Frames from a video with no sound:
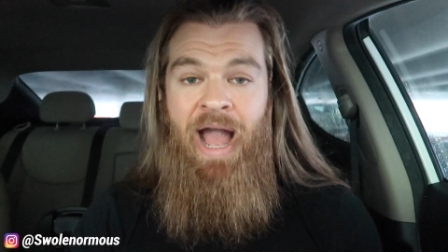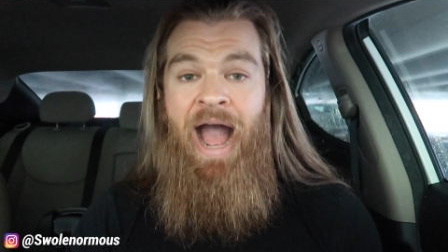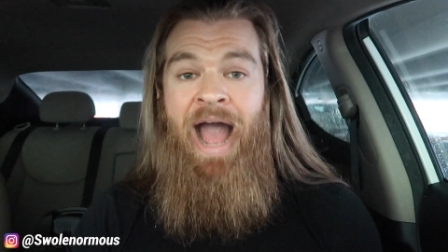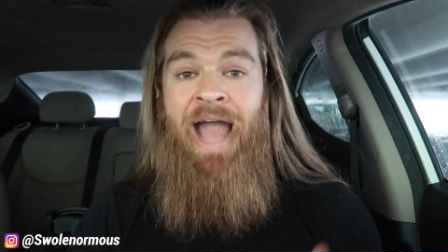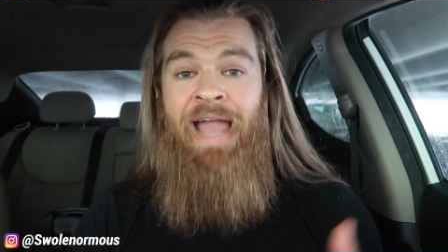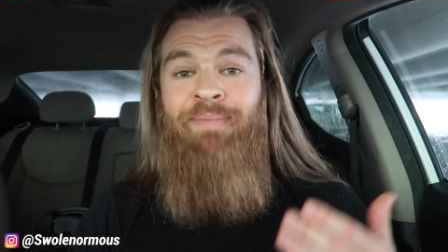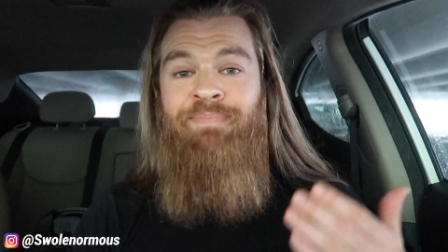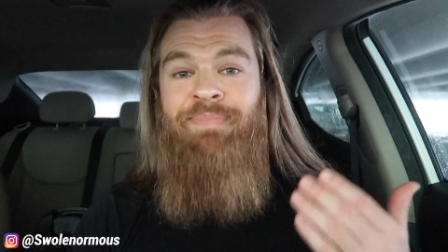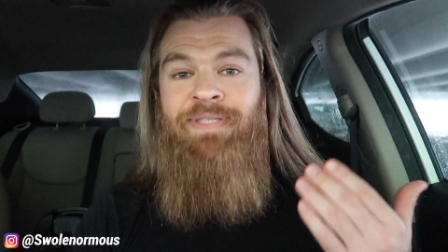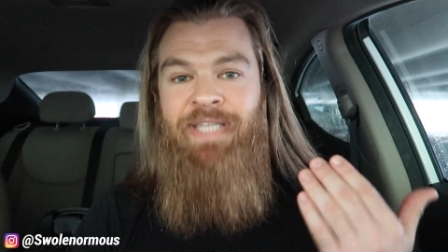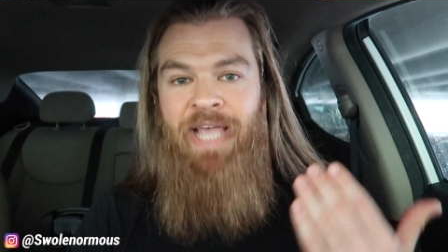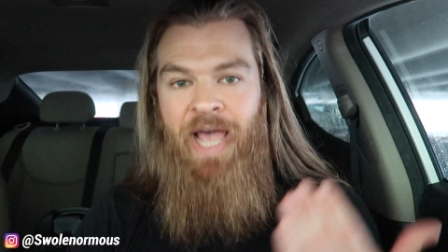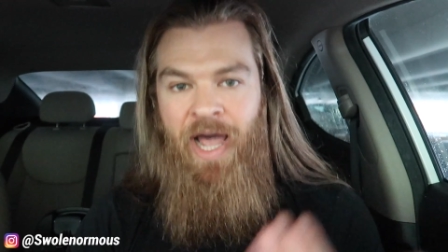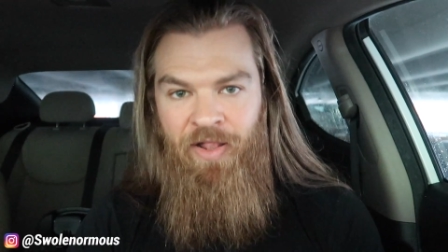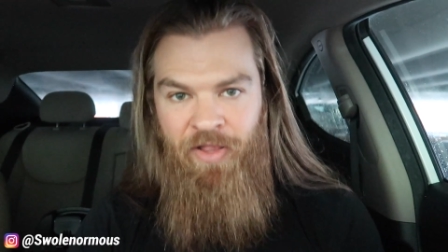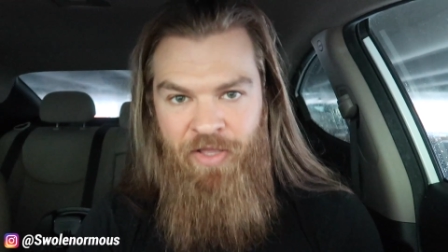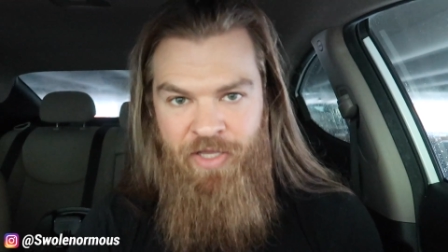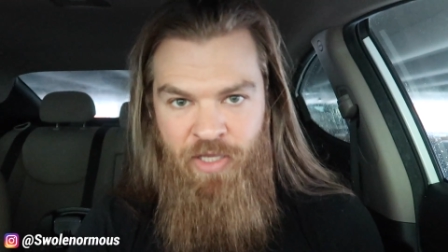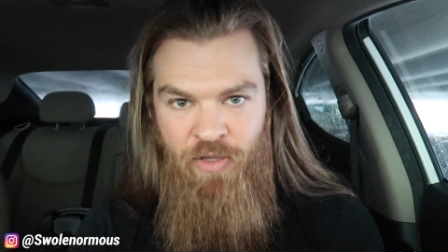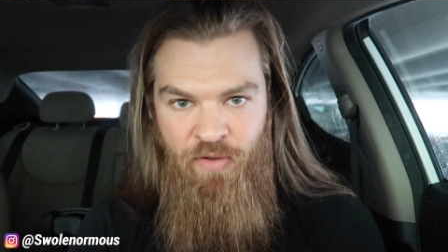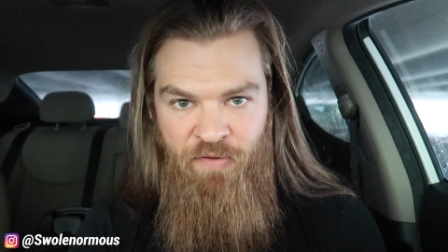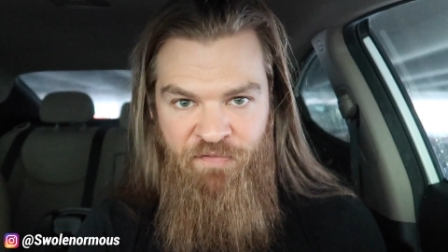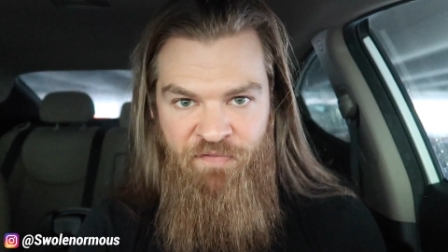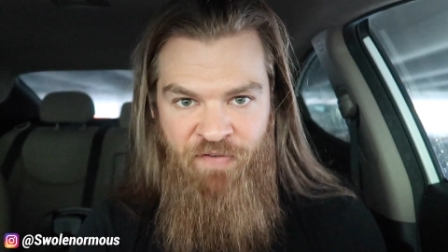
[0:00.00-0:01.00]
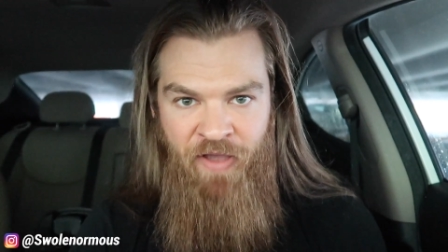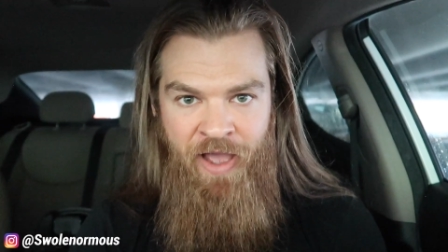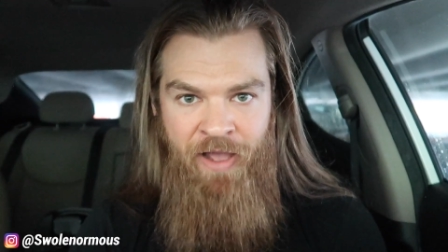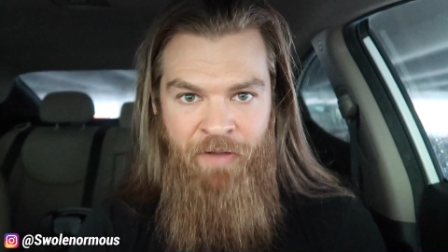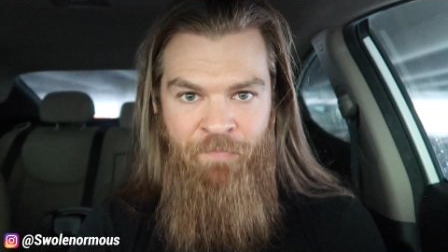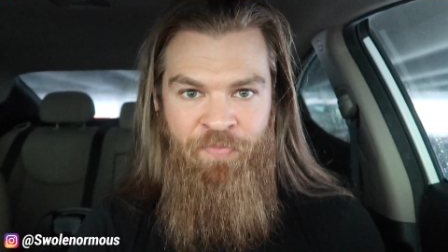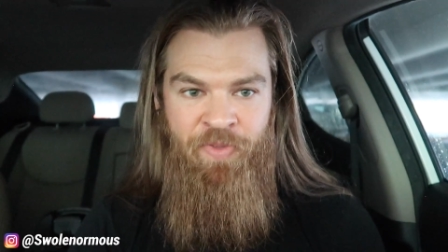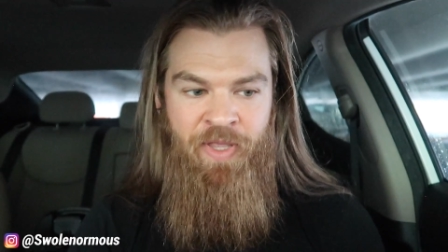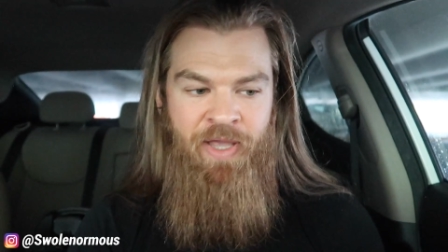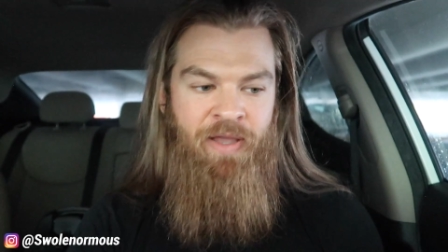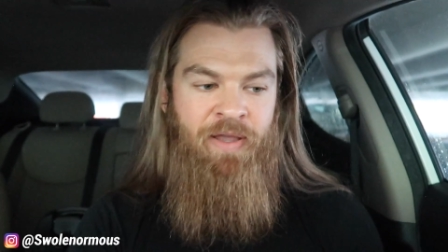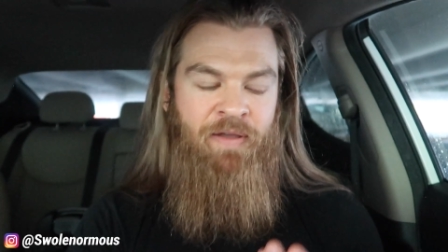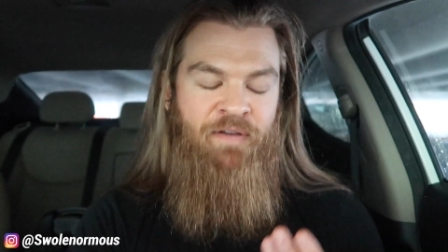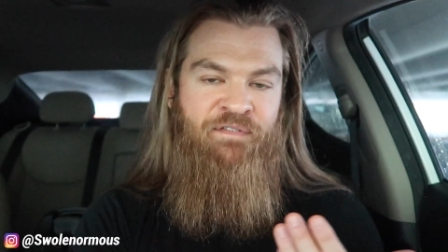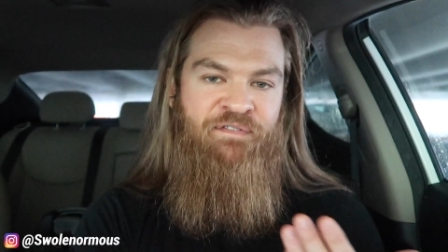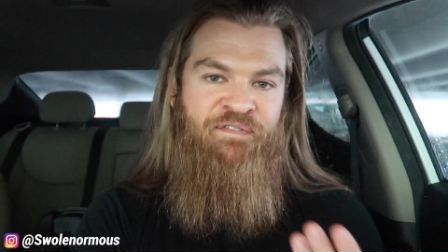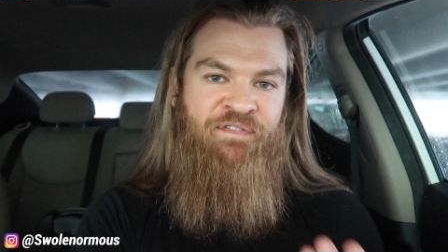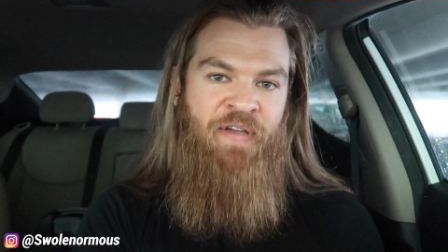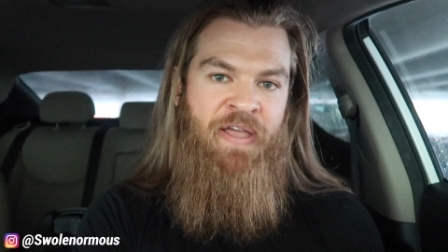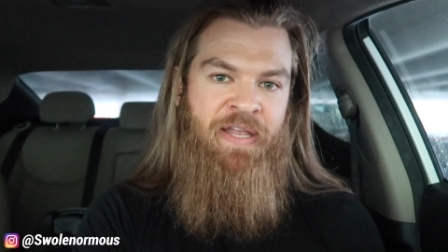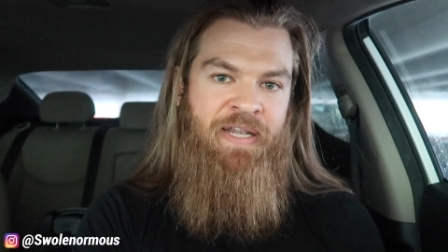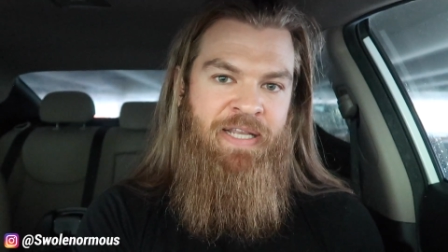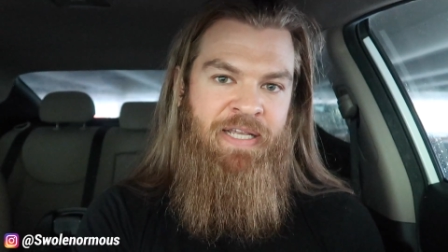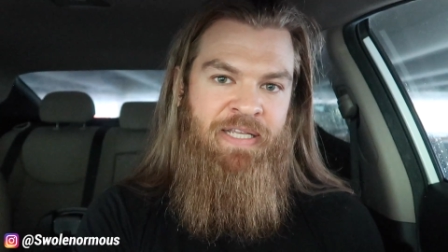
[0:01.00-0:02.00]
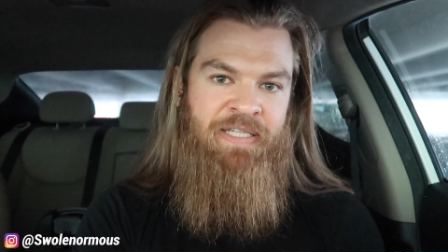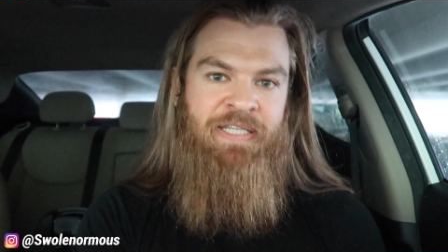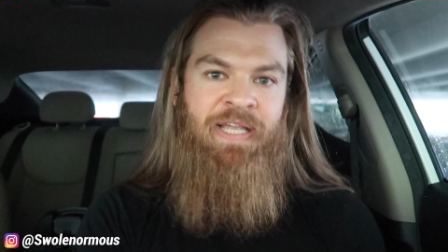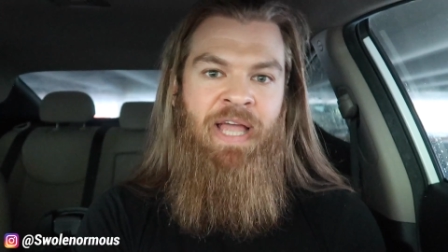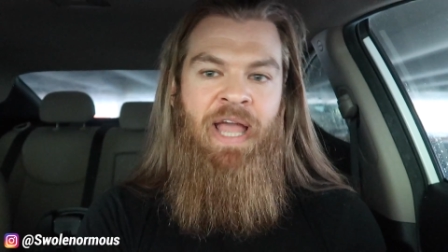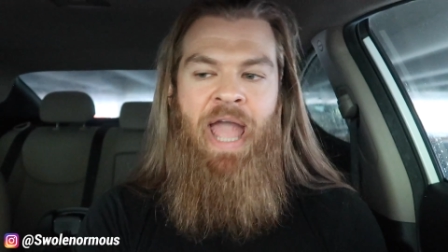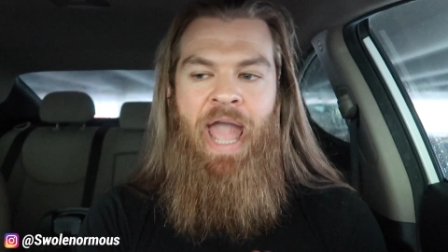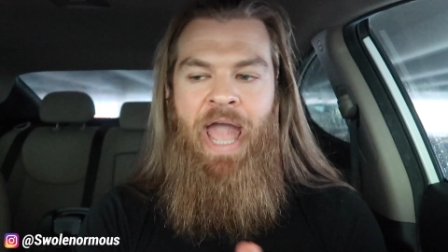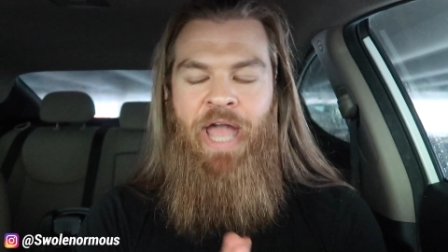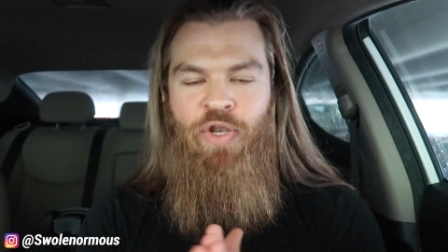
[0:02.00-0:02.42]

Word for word: I'm telling you, fam, Fitness